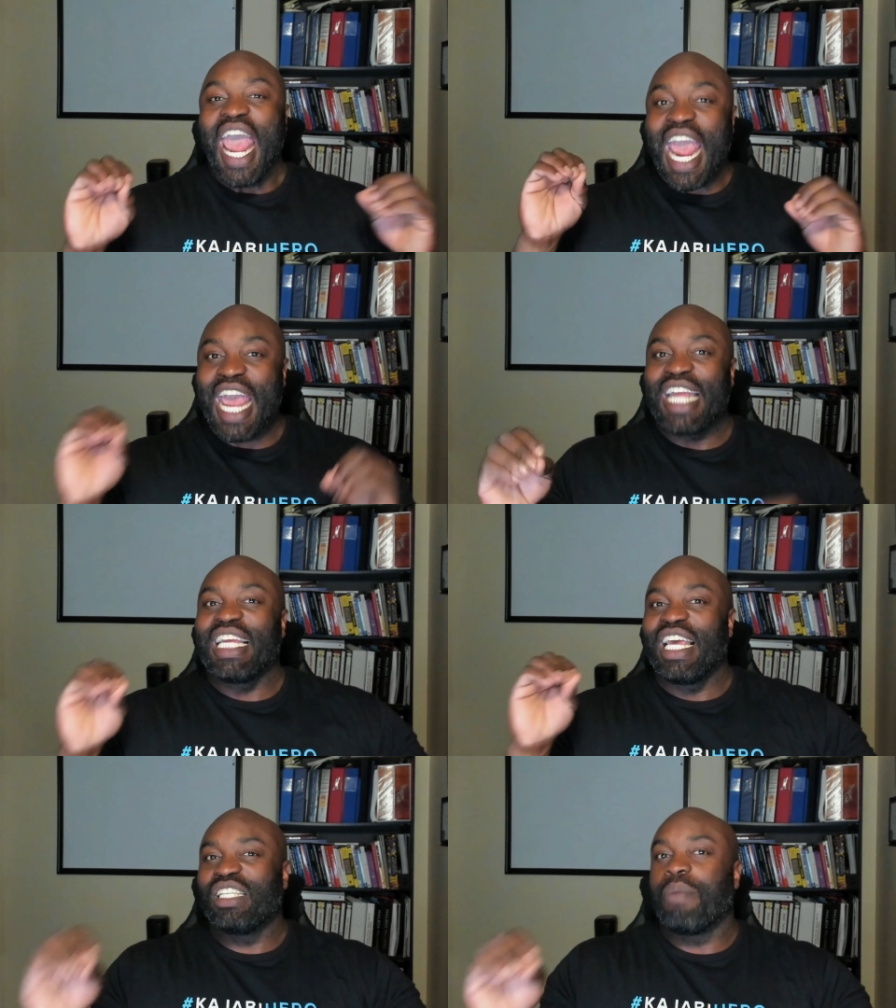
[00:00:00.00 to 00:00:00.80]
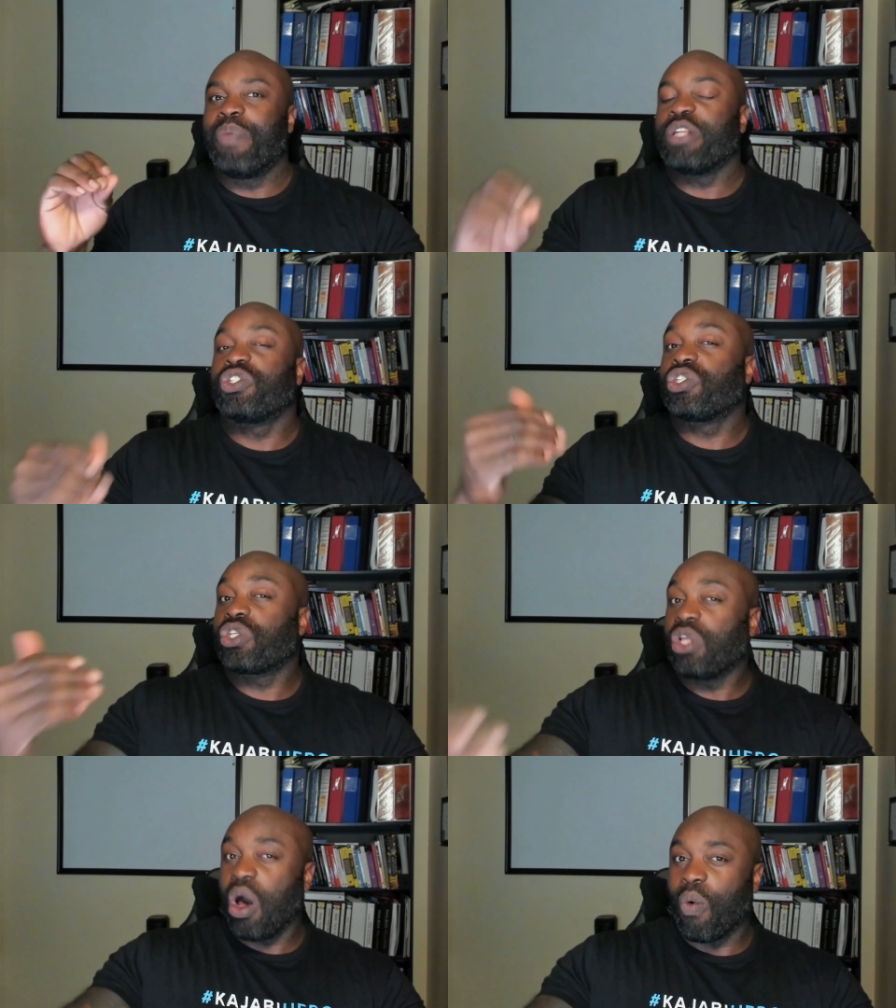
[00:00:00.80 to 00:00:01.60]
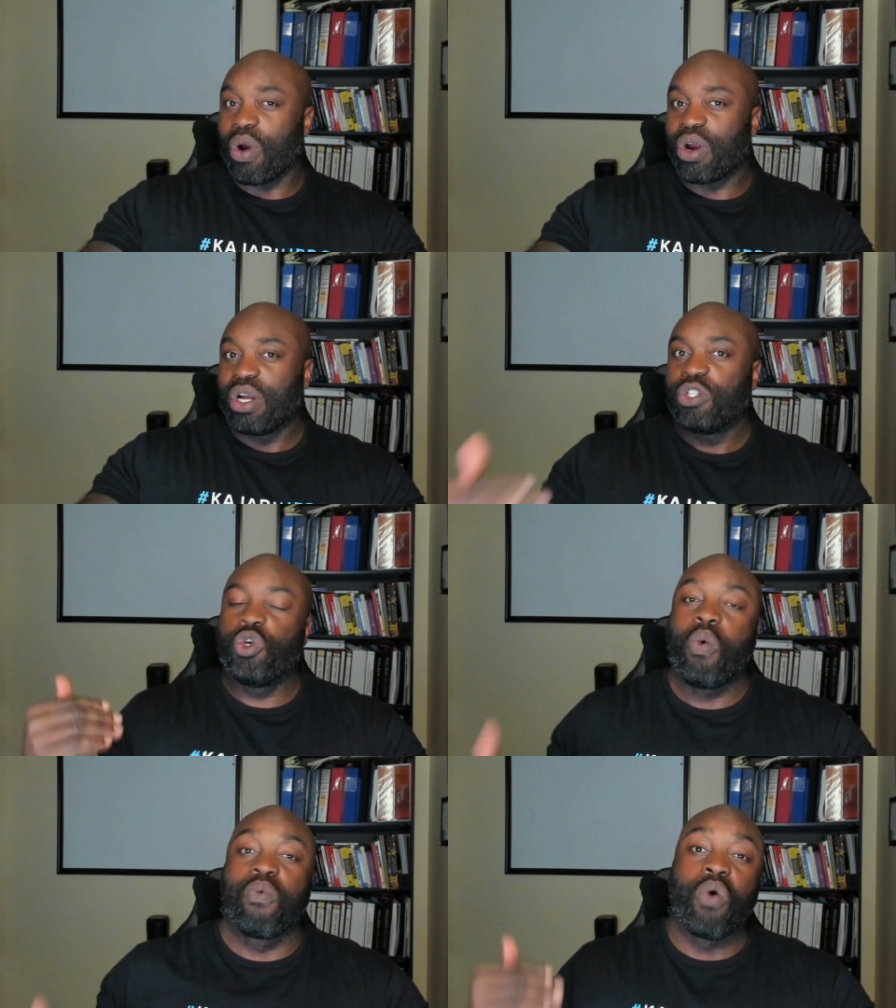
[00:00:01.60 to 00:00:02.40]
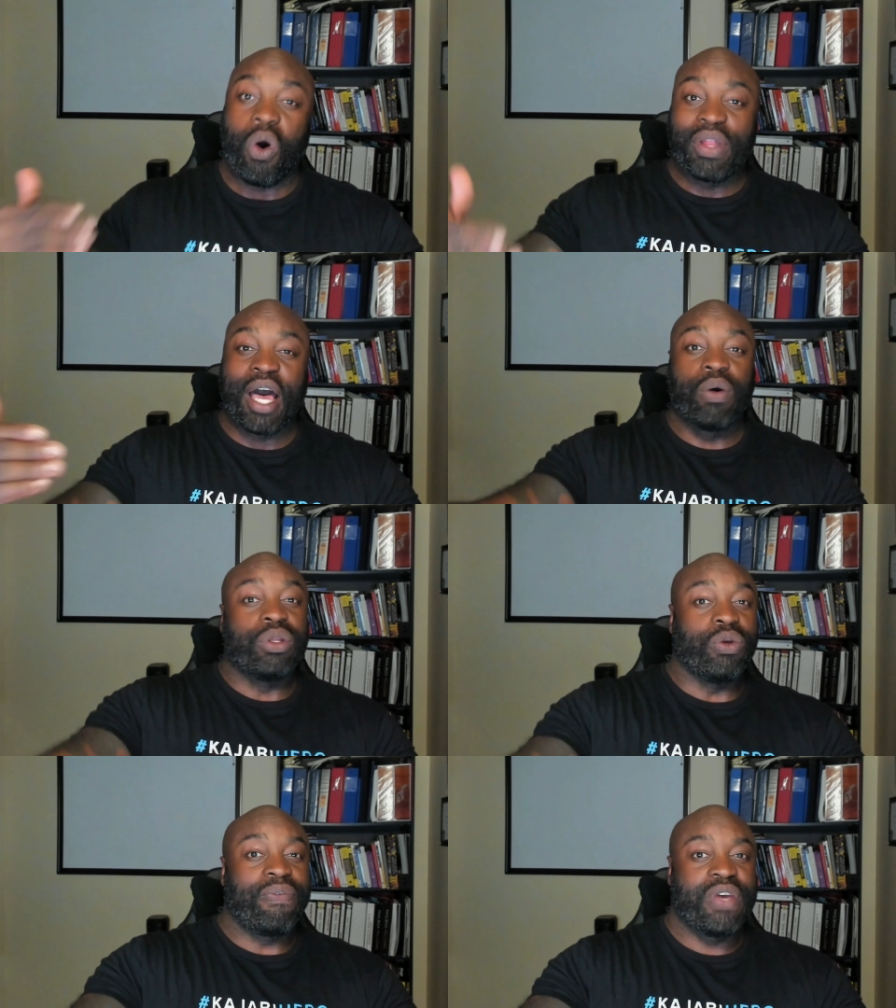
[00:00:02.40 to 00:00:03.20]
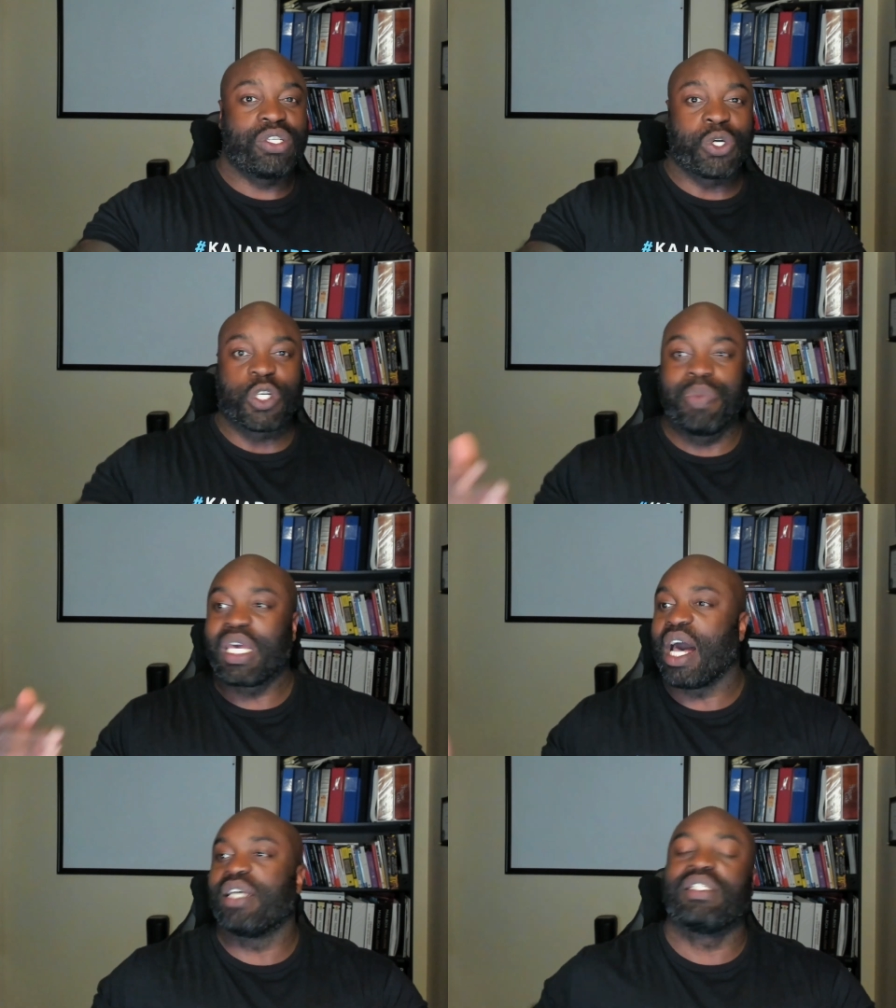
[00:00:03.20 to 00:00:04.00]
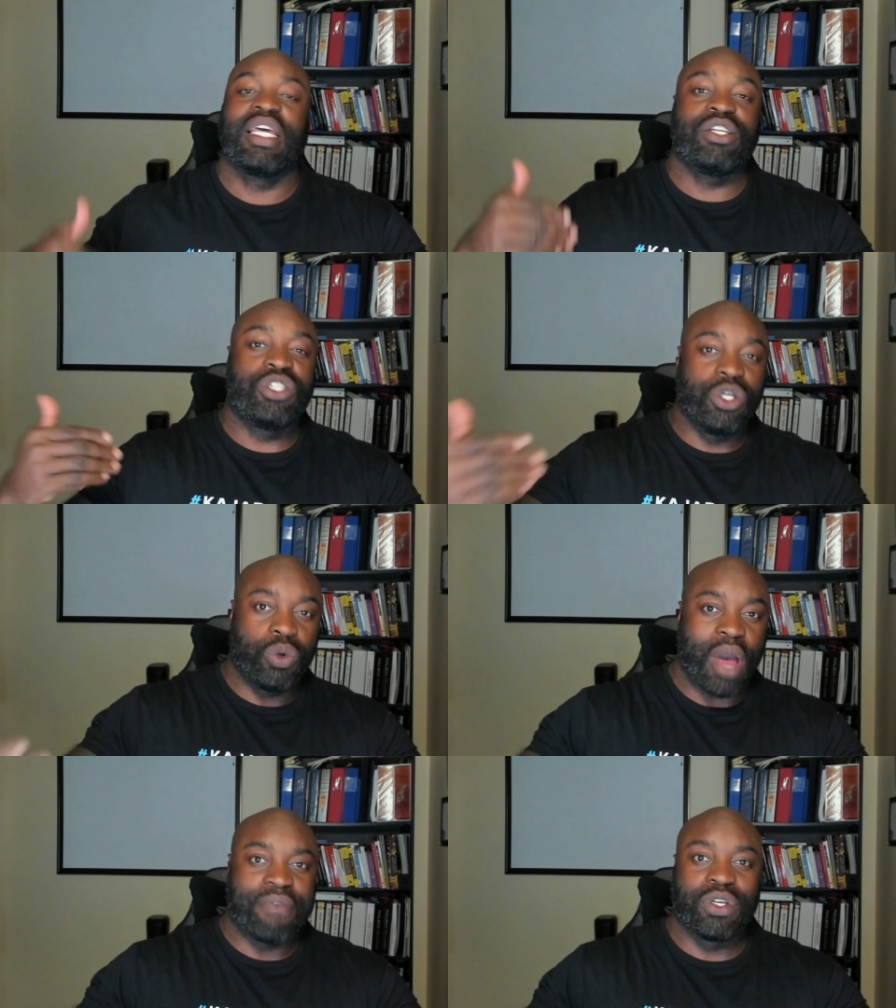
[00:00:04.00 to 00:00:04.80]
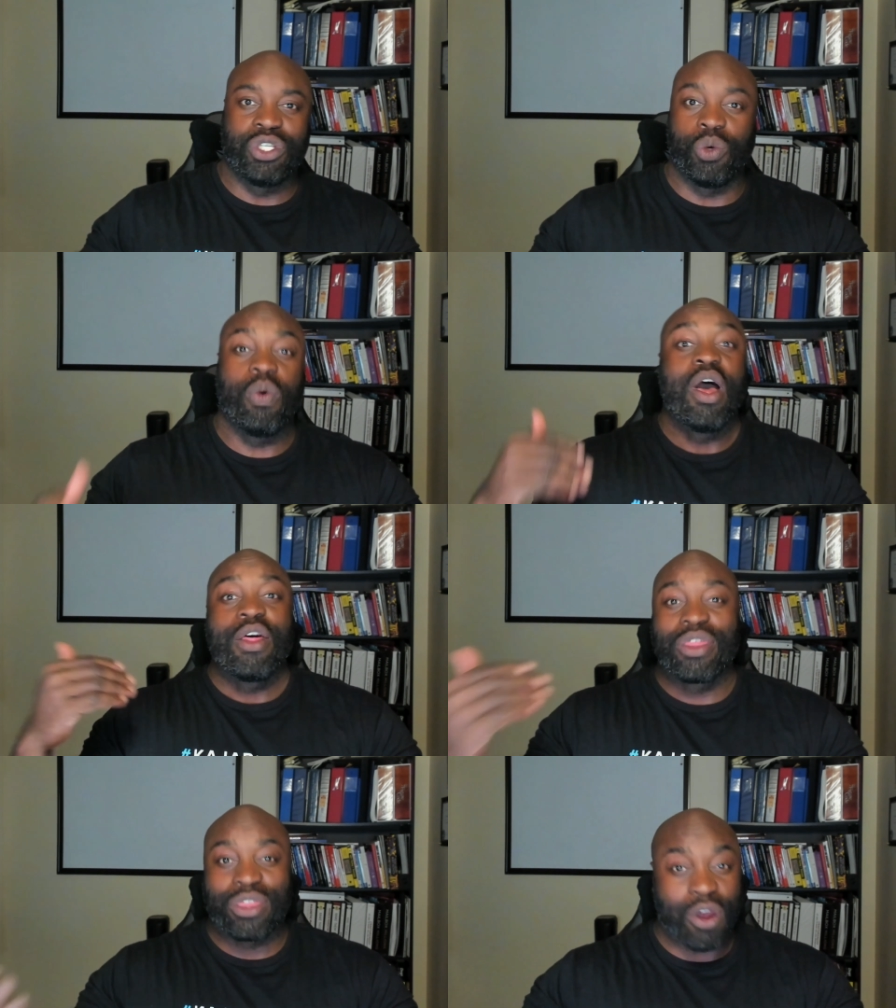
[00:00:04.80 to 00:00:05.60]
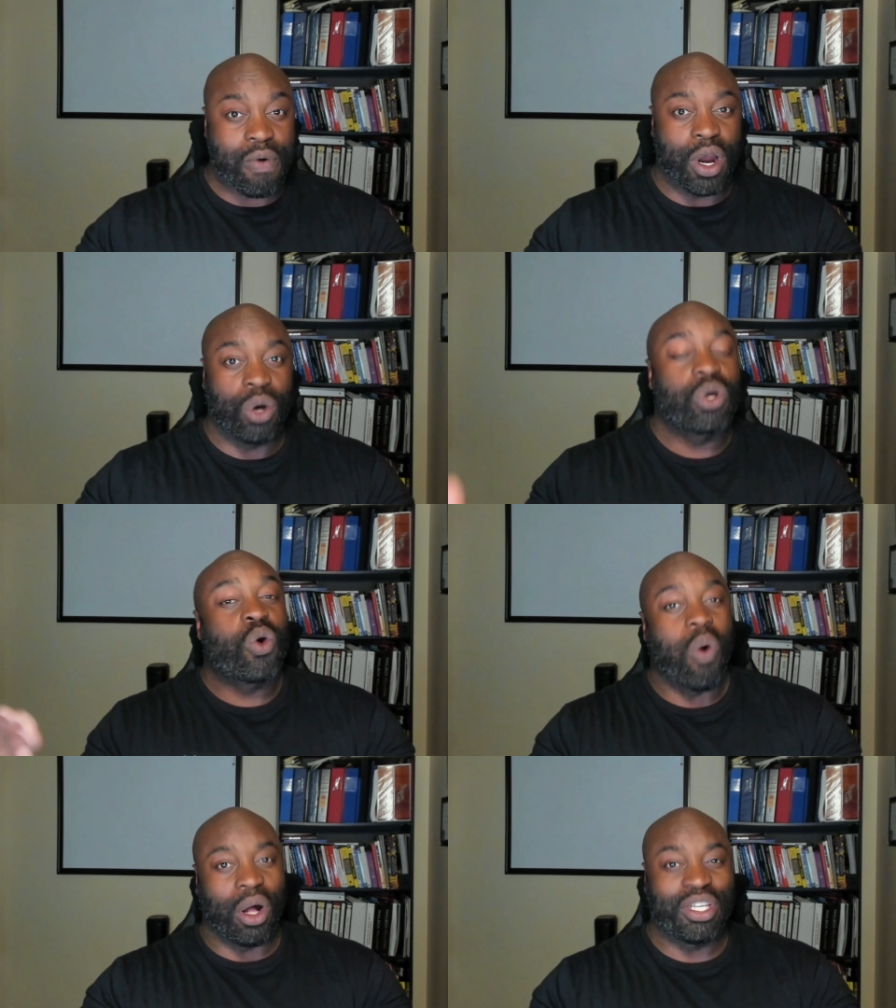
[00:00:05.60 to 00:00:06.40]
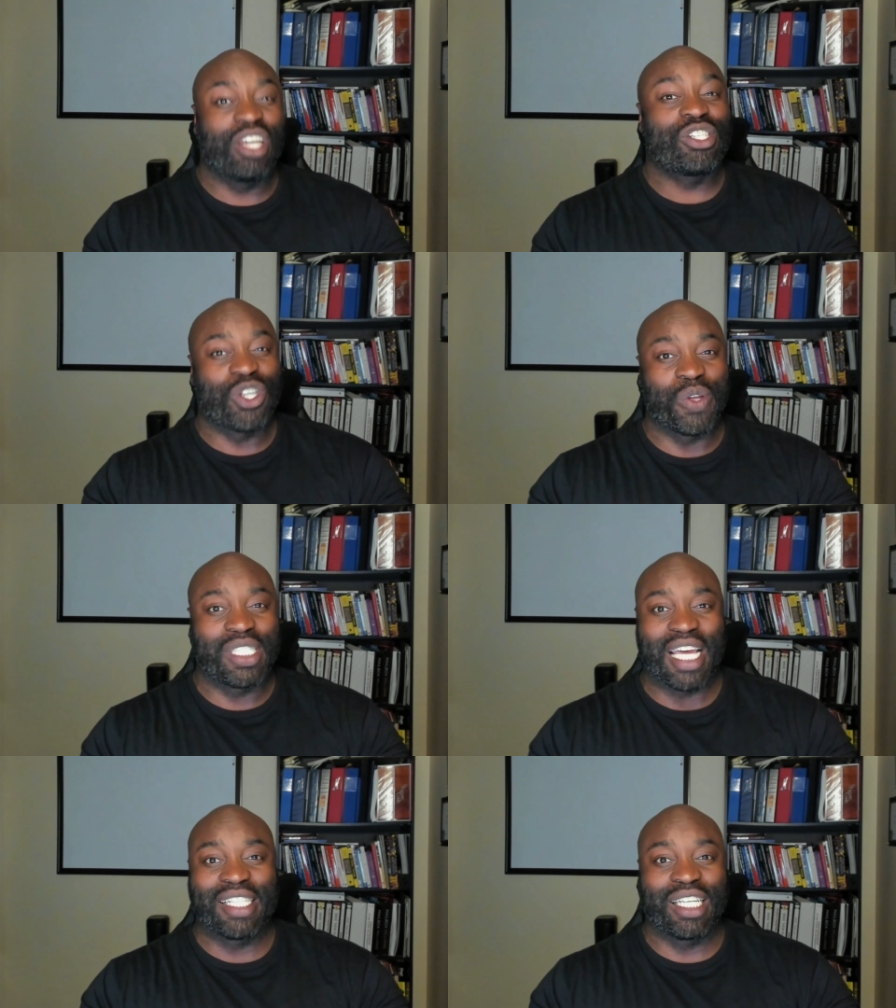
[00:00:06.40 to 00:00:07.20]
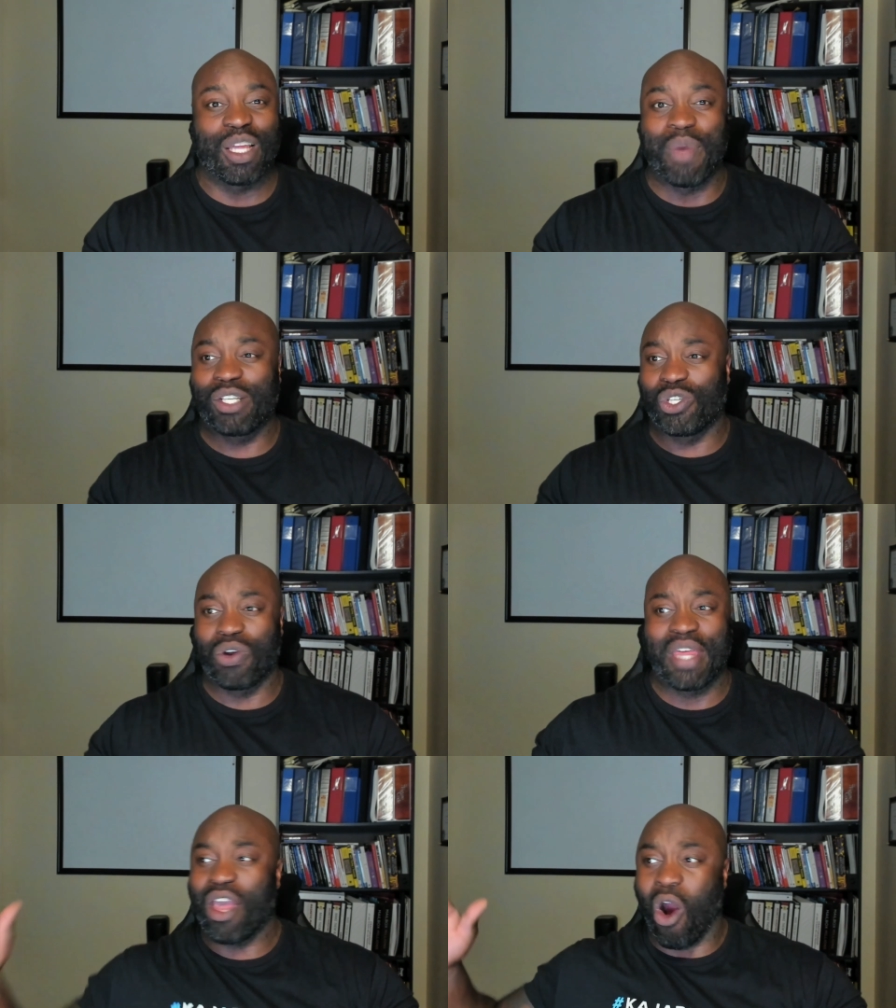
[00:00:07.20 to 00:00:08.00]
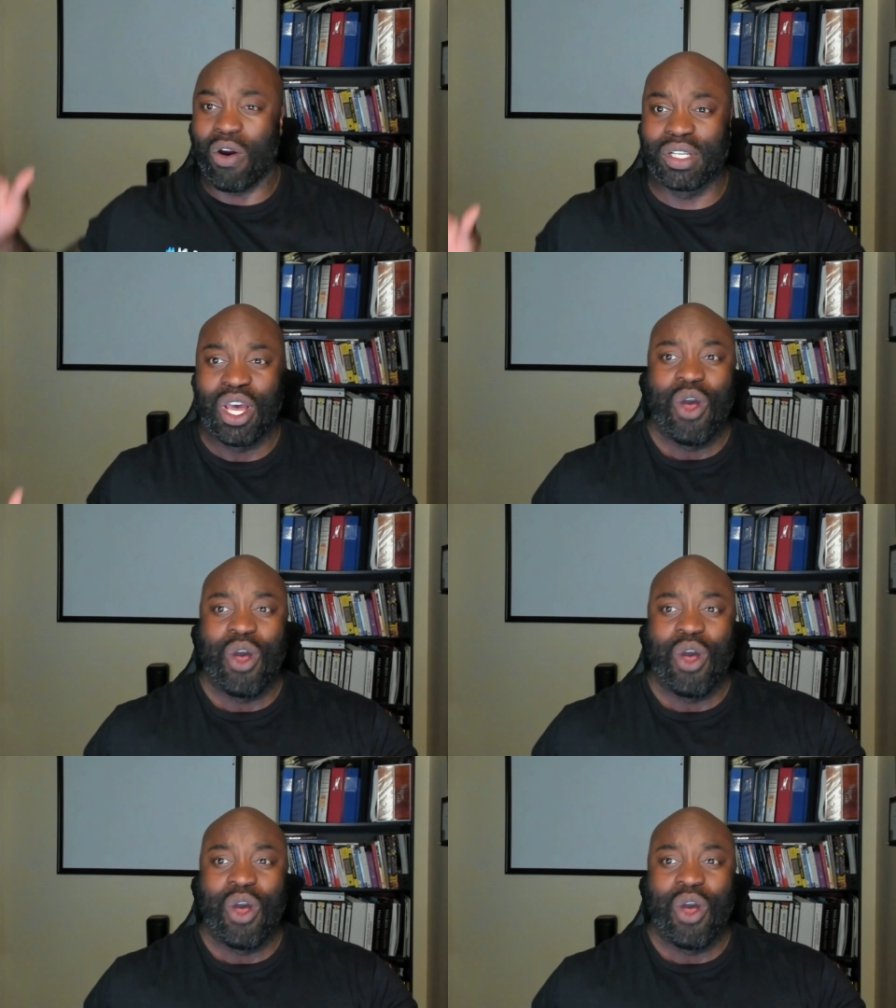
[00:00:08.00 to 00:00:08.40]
it is a bit slower to roll out new features because they do have to do thorough quality assurance testing to make sure they aren't